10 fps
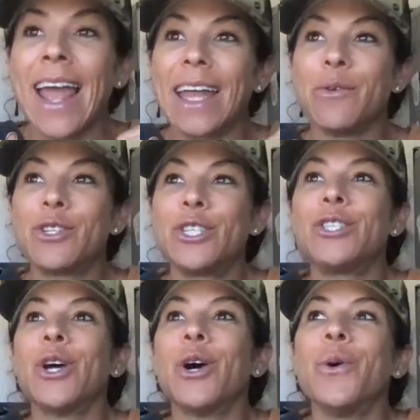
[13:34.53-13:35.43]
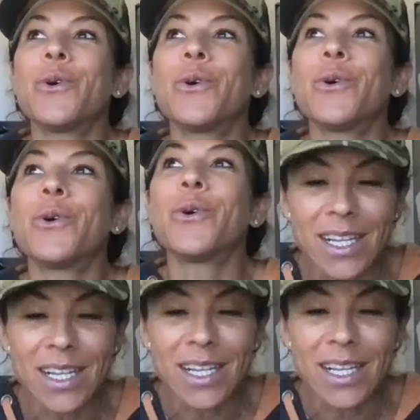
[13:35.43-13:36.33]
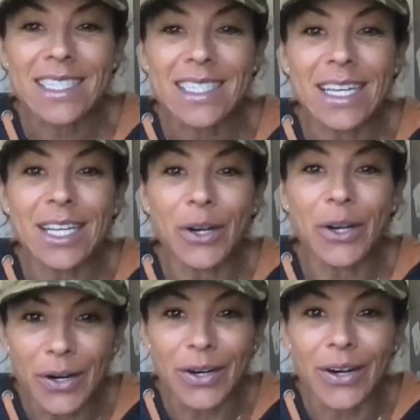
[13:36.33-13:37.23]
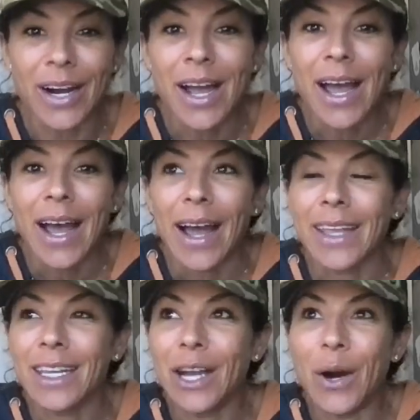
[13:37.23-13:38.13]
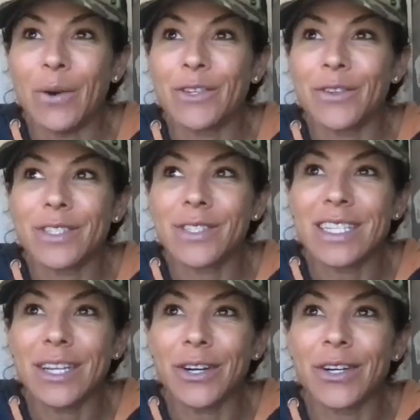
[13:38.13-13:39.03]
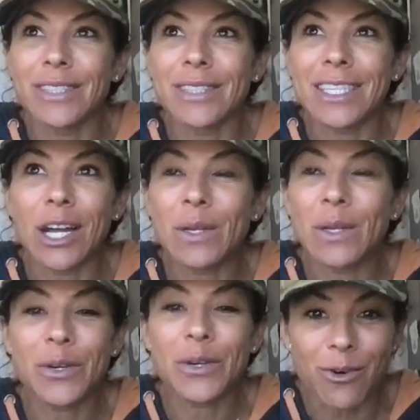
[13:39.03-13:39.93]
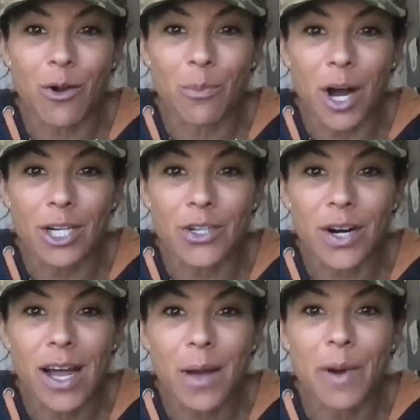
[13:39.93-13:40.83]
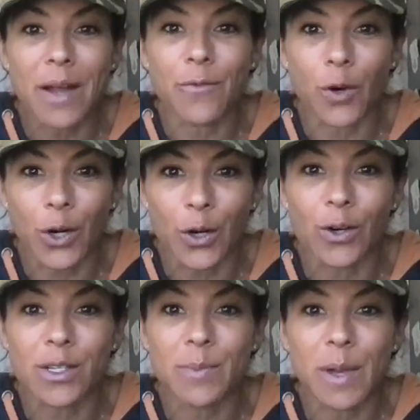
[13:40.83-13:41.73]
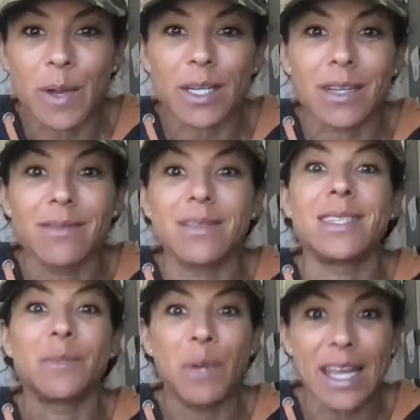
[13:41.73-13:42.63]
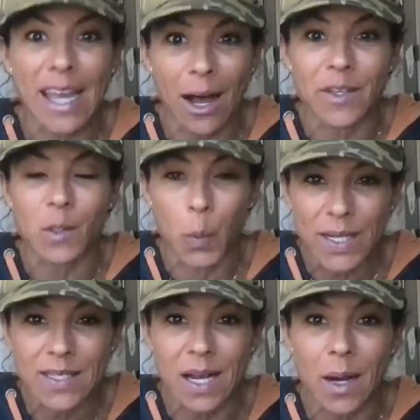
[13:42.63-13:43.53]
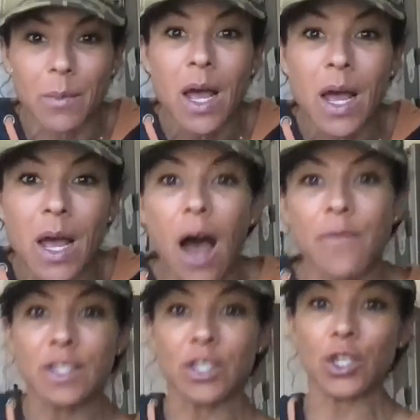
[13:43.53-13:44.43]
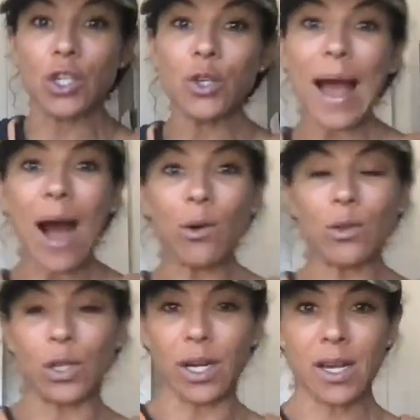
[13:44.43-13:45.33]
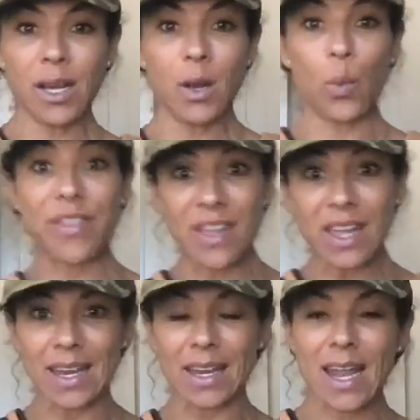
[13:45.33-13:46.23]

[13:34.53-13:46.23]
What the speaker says: And it was just so cool to see her, to see her like not only create her own mantra, but for her to be able to speak out this wisdom of this new outlook within.